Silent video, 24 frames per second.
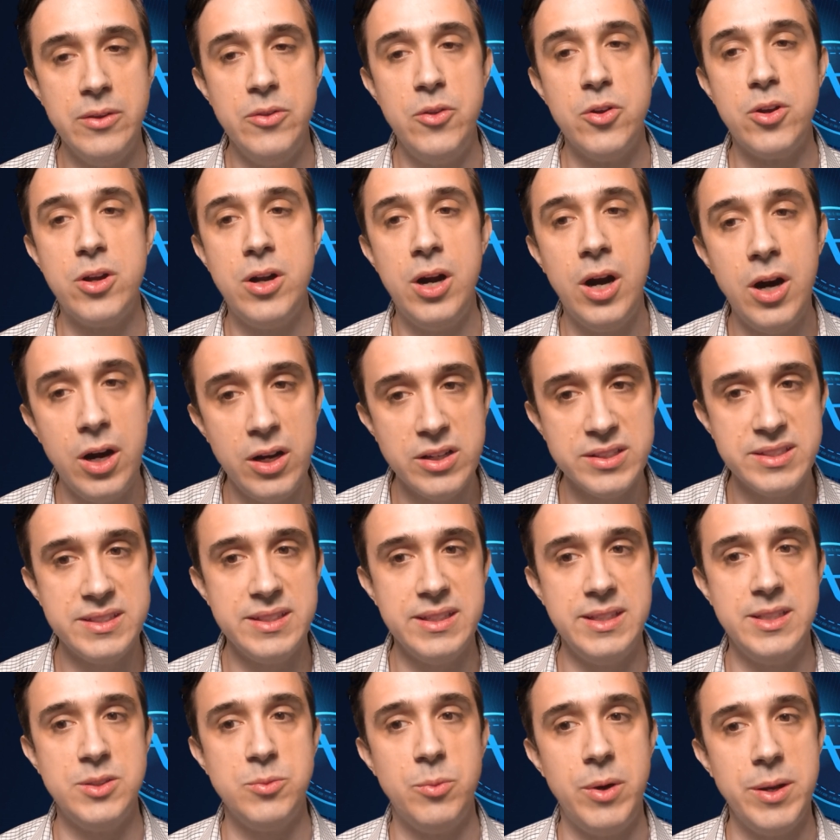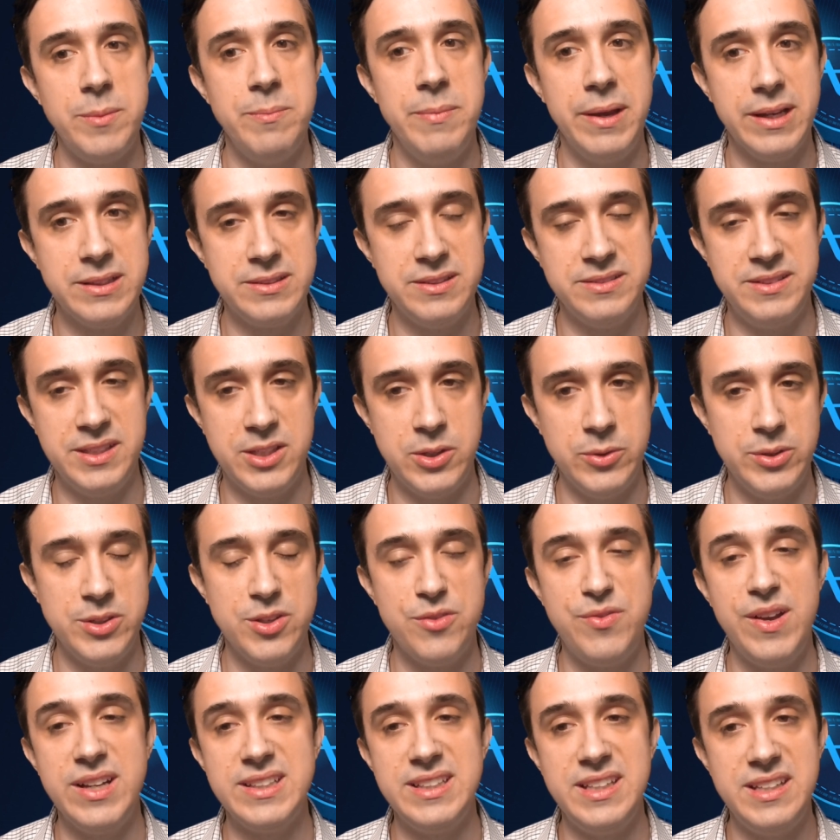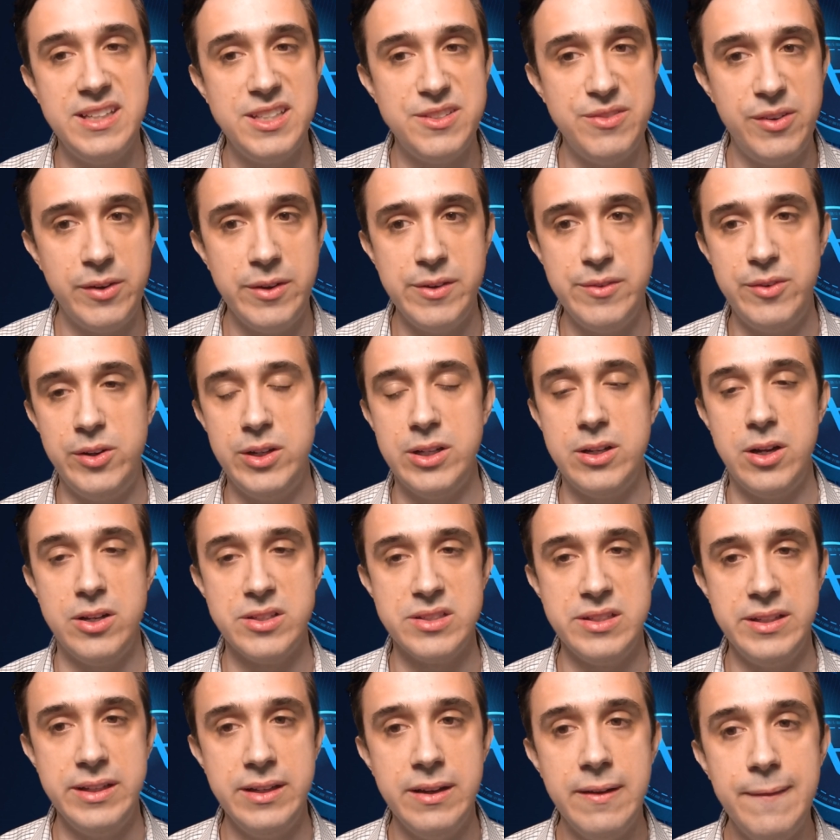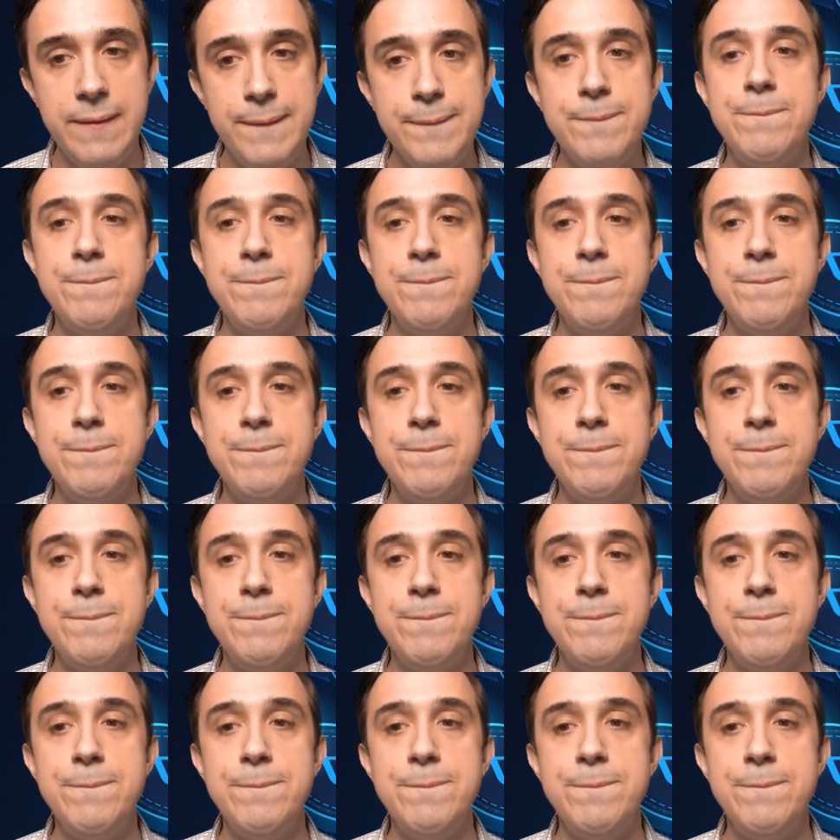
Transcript: The cost is what makes the security. The fact that it's very, very costly.